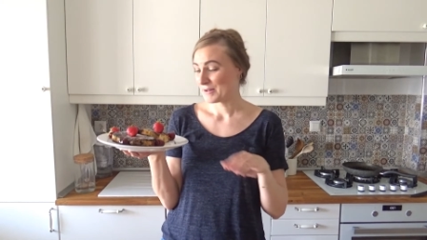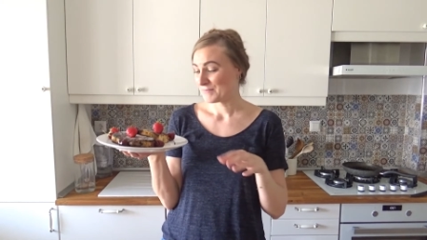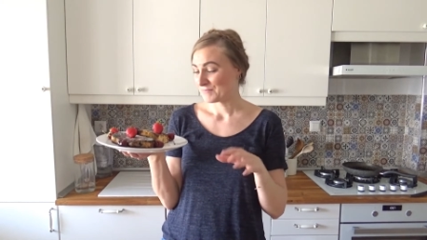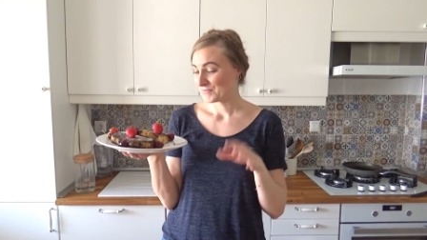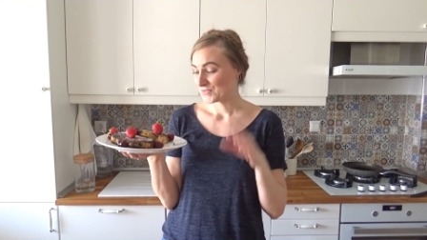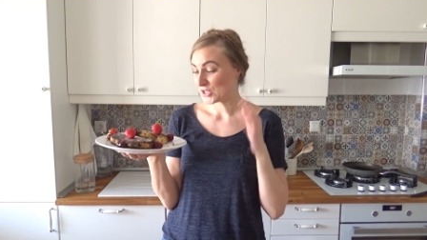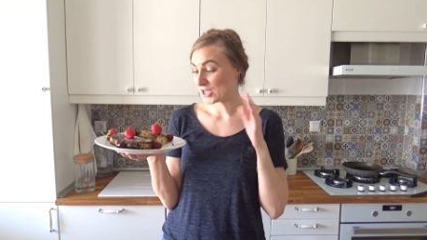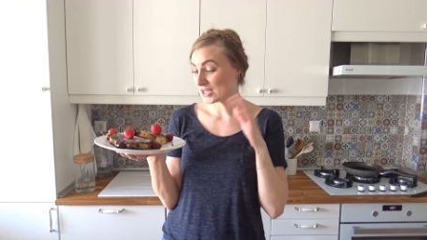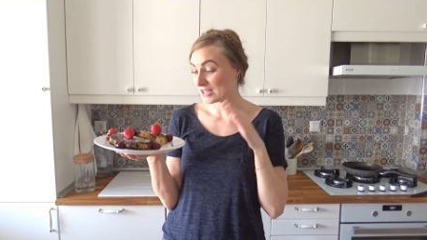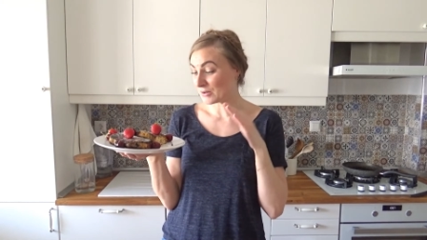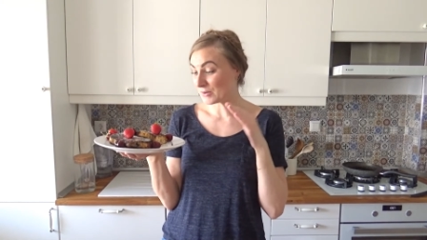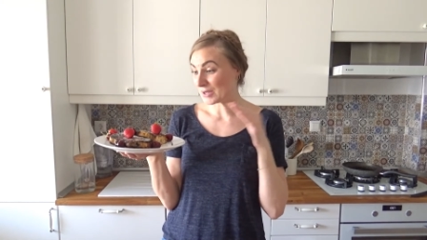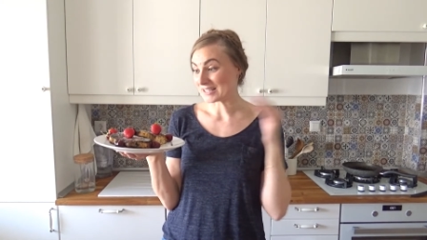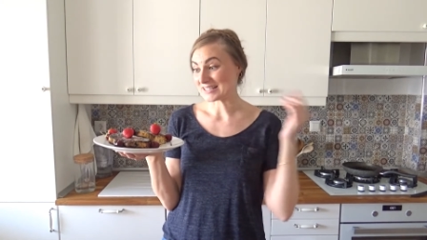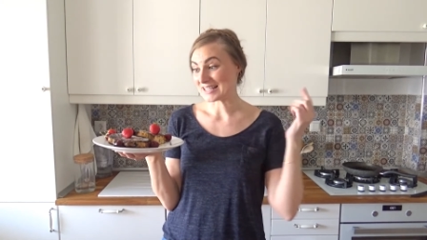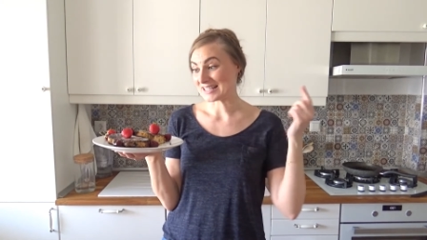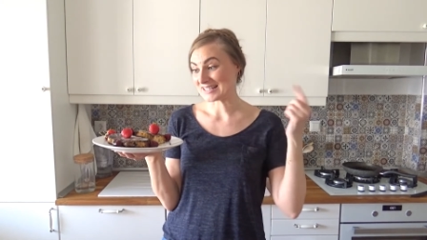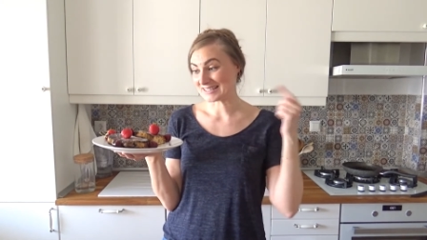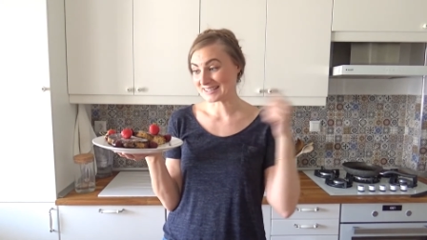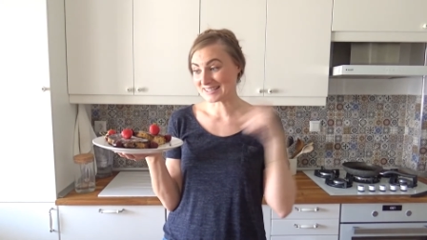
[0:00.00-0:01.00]
So anyways,
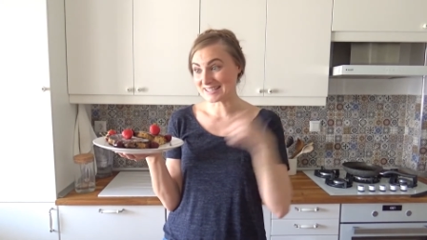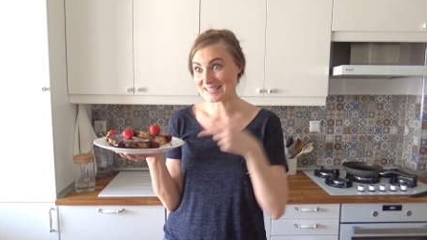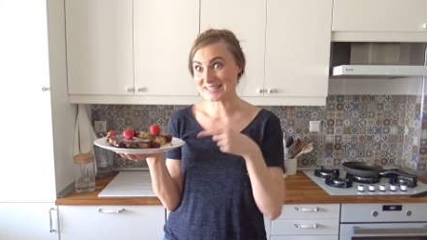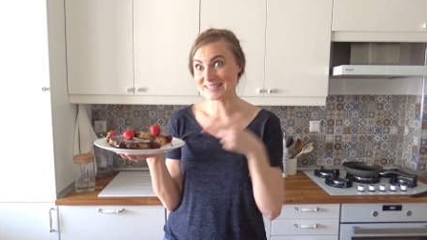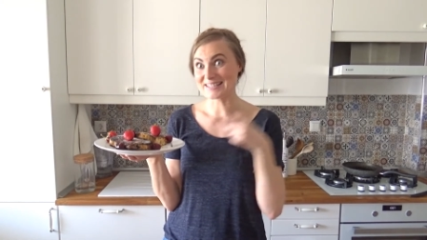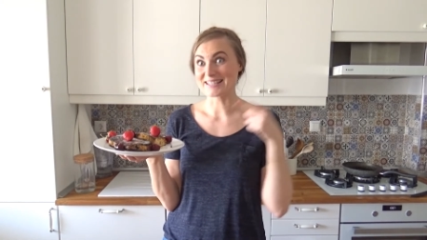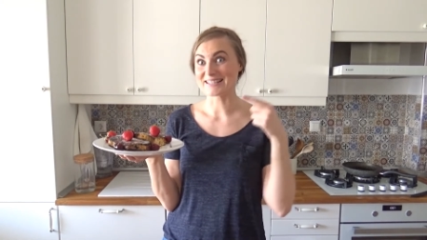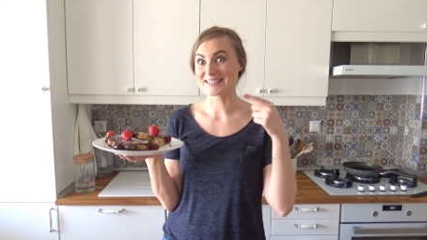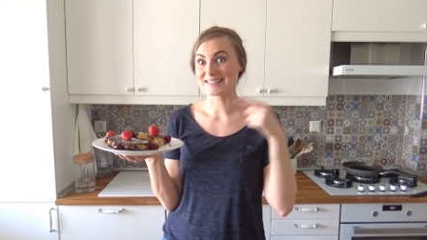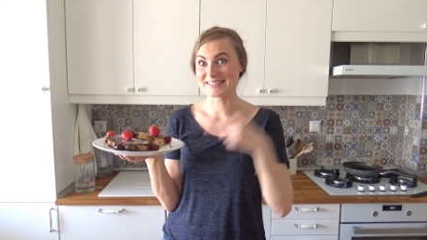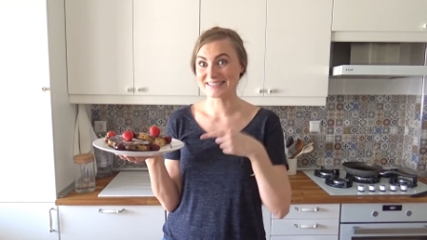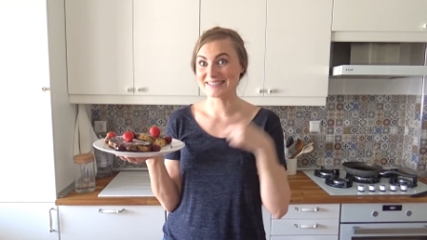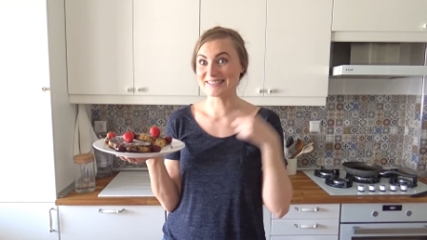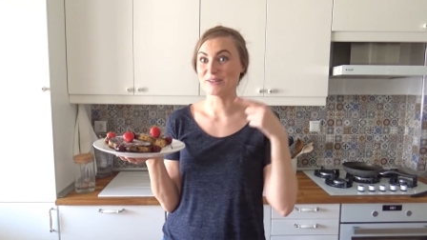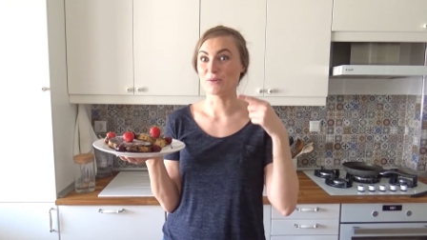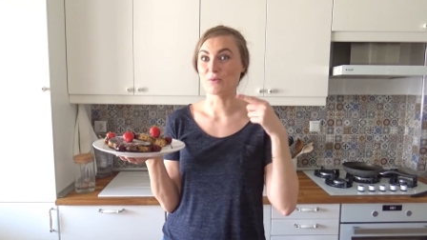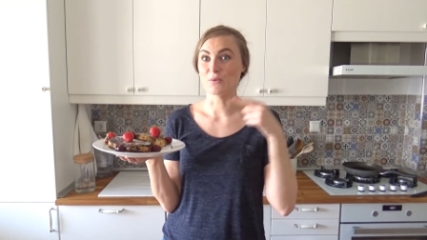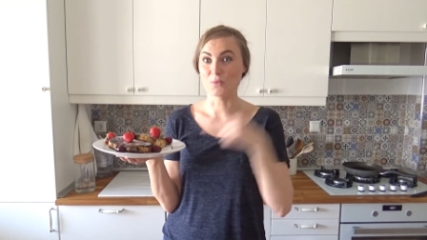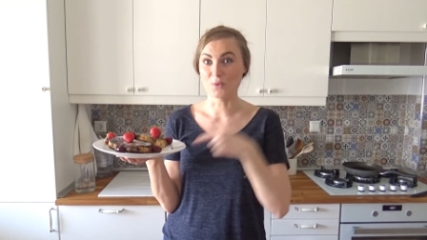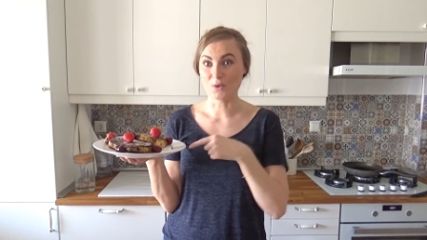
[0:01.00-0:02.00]
as this is
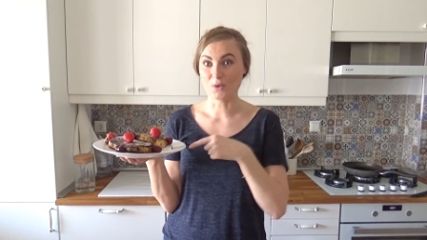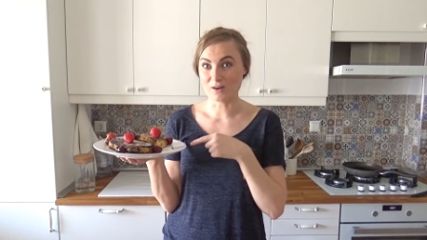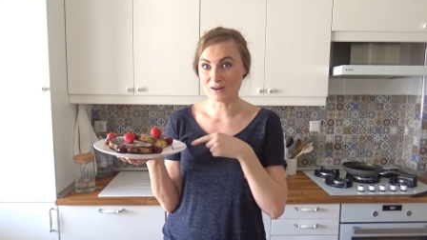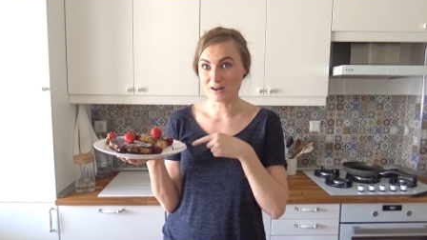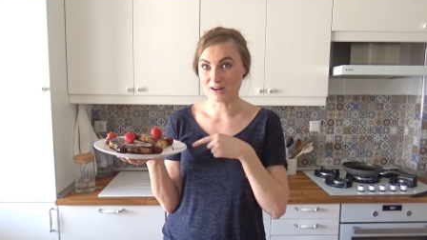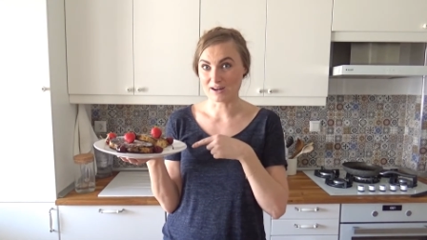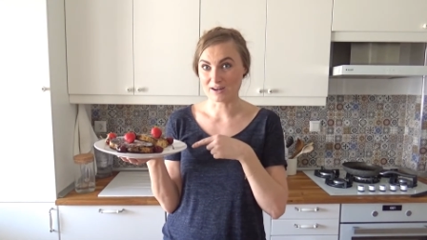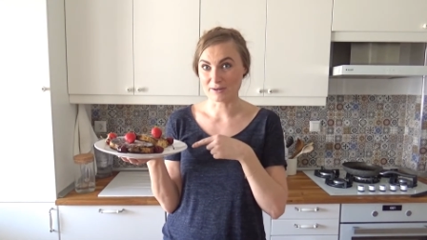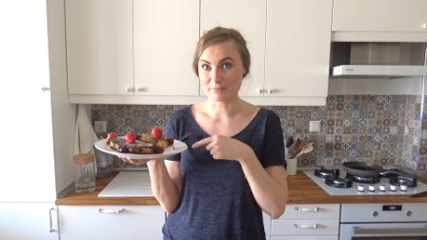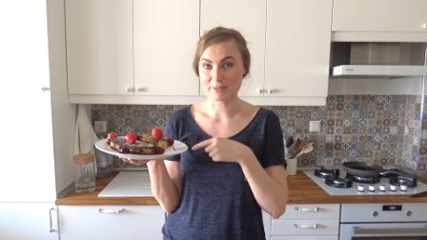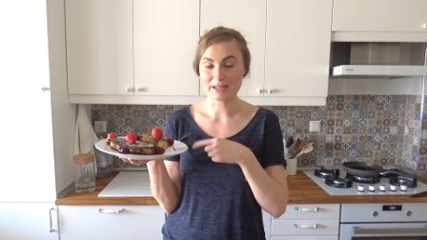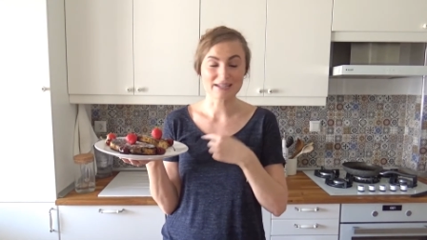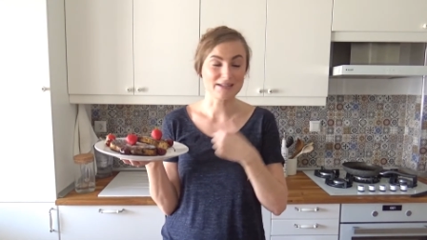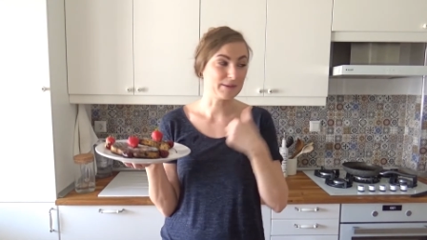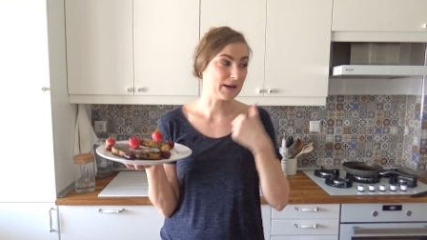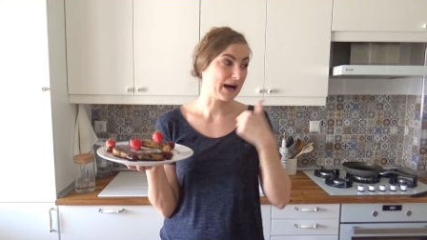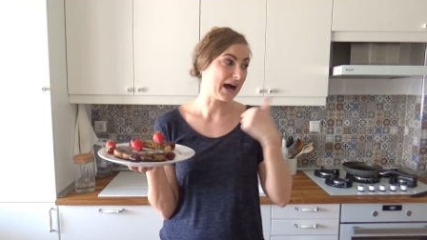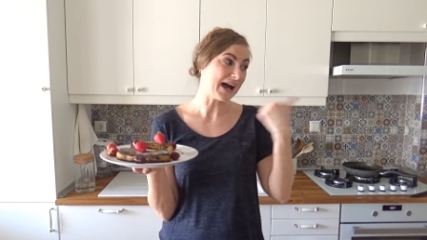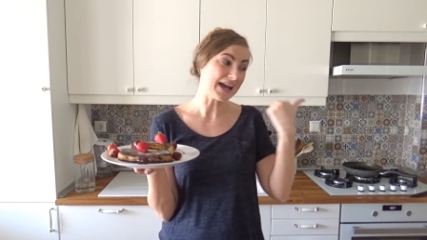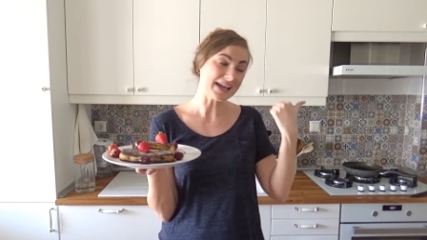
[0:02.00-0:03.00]
still warm and
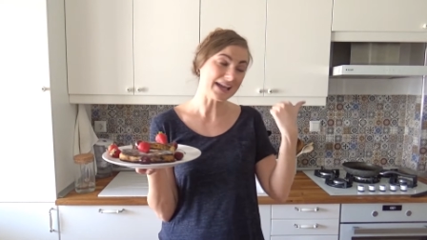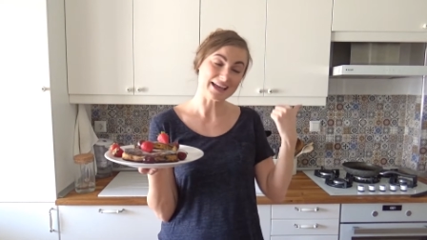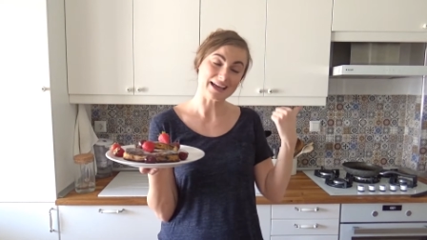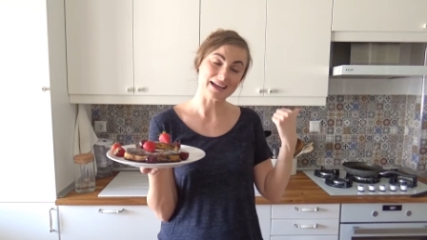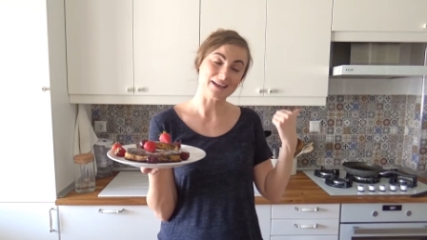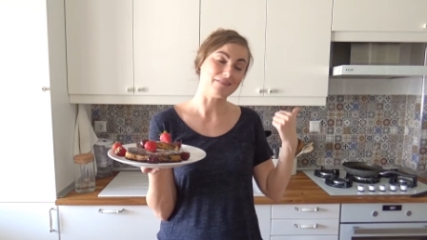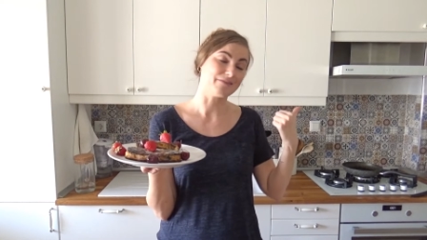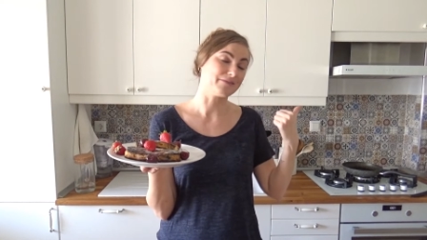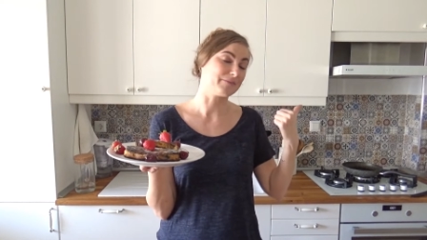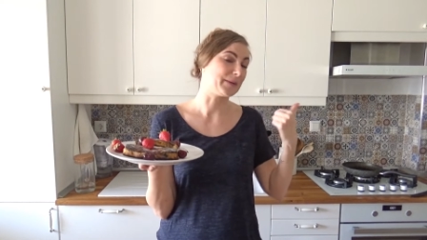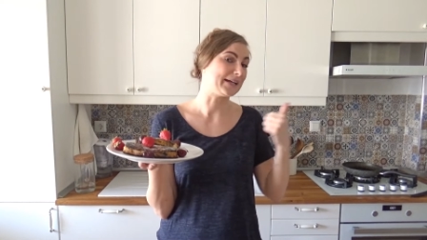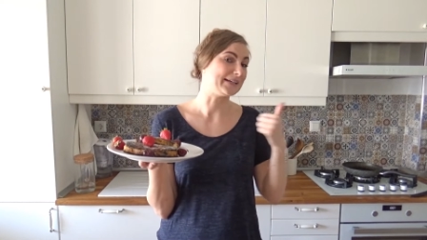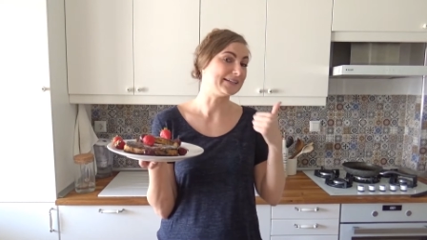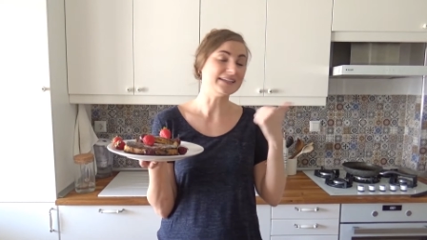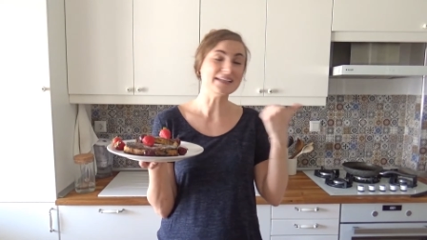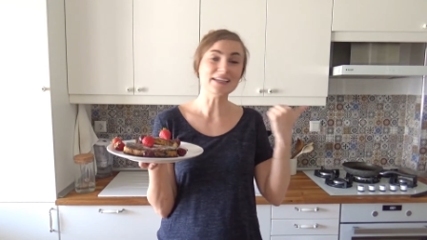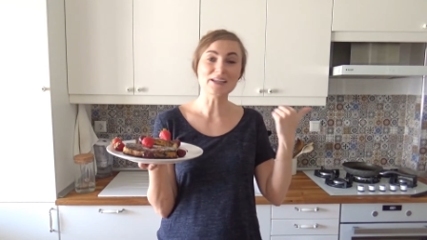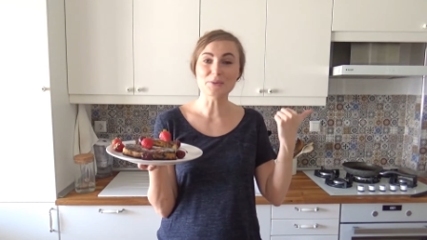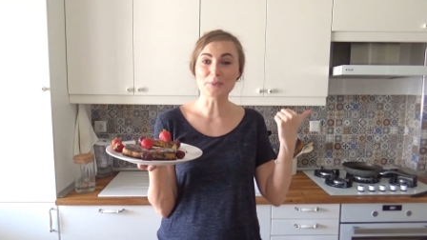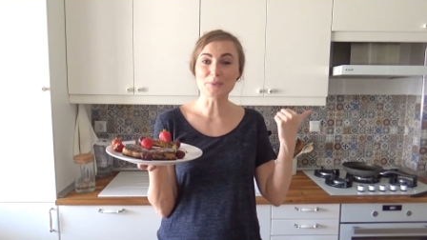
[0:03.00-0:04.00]
I have my
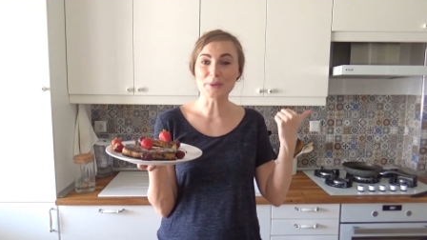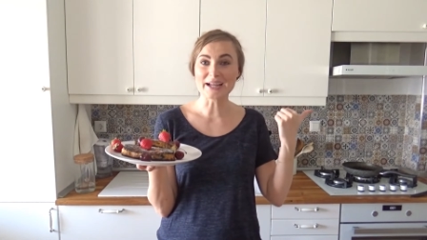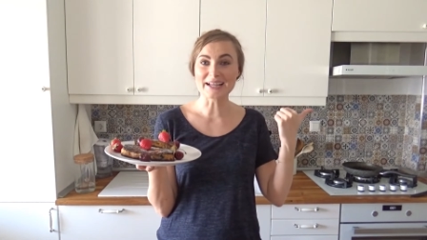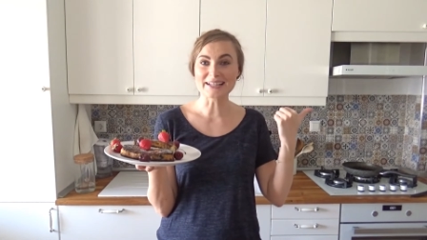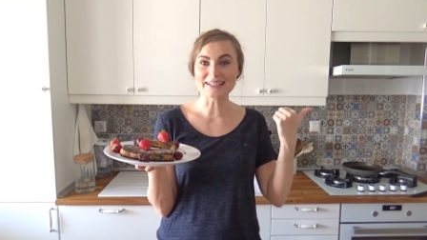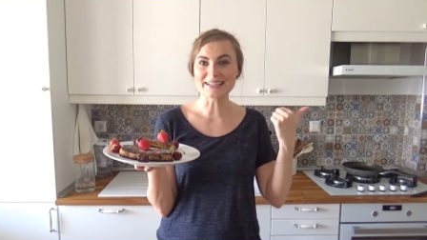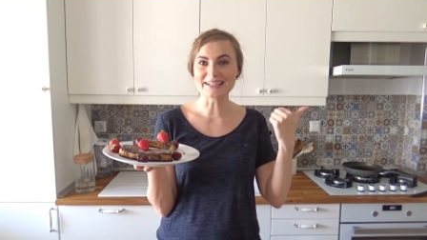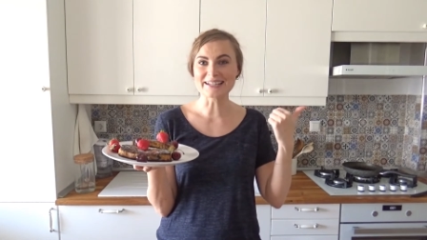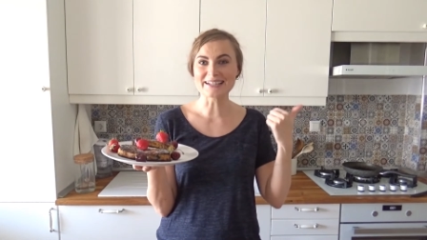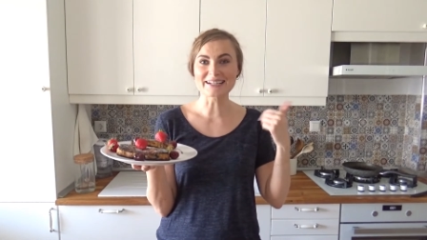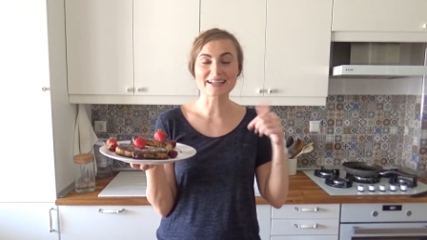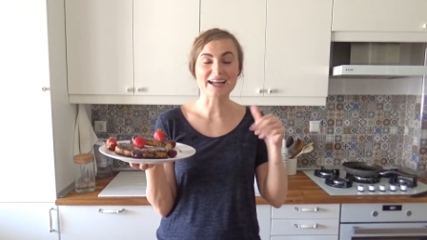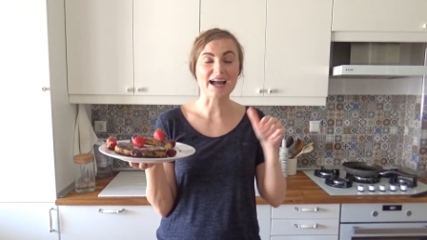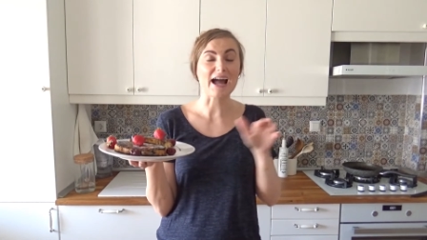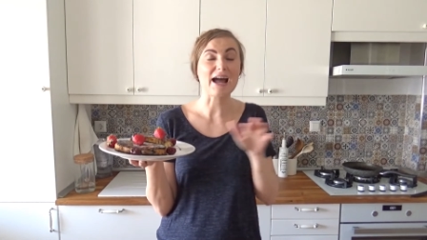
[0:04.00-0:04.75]
tea waiting,